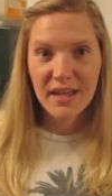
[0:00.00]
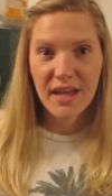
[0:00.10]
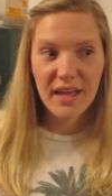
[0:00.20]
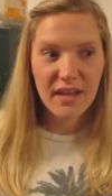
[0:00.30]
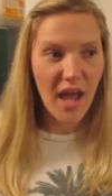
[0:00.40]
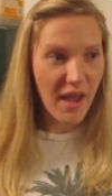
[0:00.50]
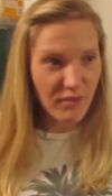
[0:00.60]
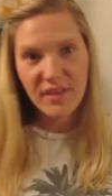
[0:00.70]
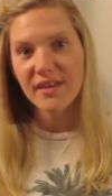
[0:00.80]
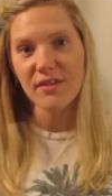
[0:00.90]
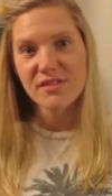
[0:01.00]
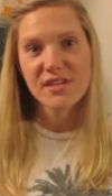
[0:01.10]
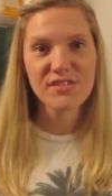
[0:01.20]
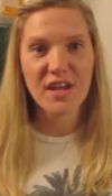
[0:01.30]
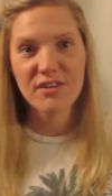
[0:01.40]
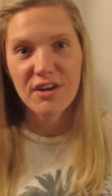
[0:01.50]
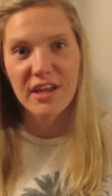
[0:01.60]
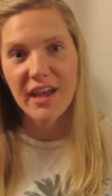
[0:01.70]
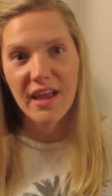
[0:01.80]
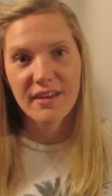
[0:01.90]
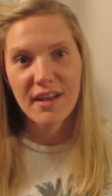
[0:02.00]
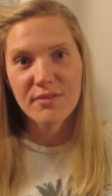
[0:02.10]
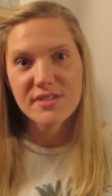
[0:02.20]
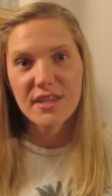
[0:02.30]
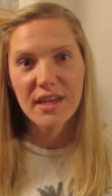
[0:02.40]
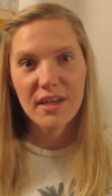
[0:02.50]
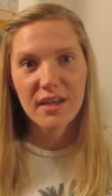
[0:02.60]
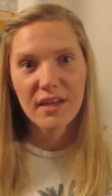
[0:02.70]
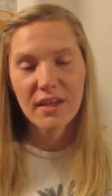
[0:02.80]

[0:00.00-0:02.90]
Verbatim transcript: and everything downstairs got dirty again and I was like